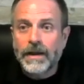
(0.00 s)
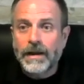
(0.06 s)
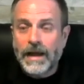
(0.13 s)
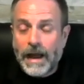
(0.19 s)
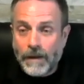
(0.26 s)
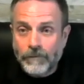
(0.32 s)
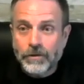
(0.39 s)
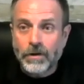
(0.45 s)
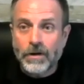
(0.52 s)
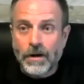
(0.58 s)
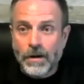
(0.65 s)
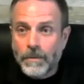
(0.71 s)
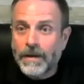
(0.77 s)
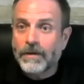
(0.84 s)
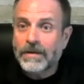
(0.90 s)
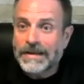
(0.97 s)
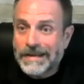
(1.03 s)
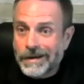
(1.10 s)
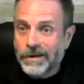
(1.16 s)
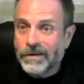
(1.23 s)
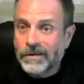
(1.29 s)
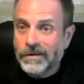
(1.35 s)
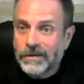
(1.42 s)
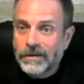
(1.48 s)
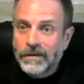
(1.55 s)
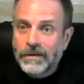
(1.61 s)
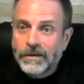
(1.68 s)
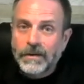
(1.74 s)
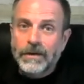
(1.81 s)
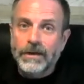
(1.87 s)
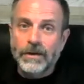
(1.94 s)
And after about a year,
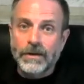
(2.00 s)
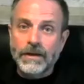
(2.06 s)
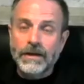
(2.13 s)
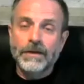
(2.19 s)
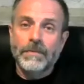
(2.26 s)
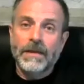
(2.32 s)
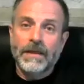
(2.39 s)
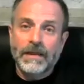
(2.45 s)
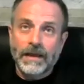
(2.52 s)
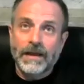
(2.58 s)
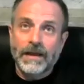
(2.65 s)
you need to be thinking